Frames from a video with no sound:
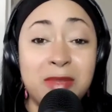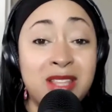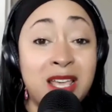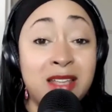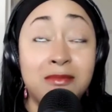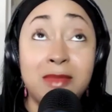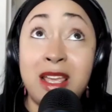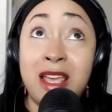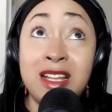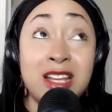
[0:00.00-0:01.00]
and that
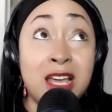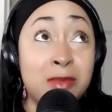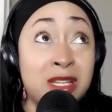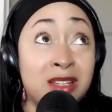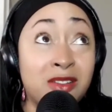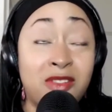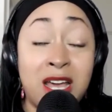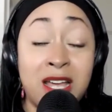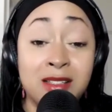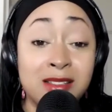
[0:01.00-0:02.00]
economic
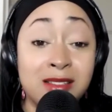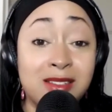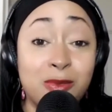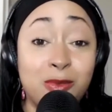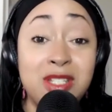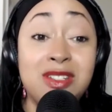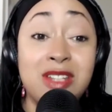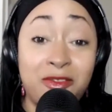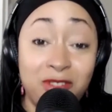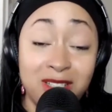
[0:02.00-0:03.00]
violence we
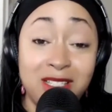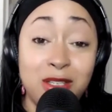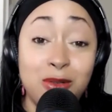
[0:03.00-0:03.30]
definitely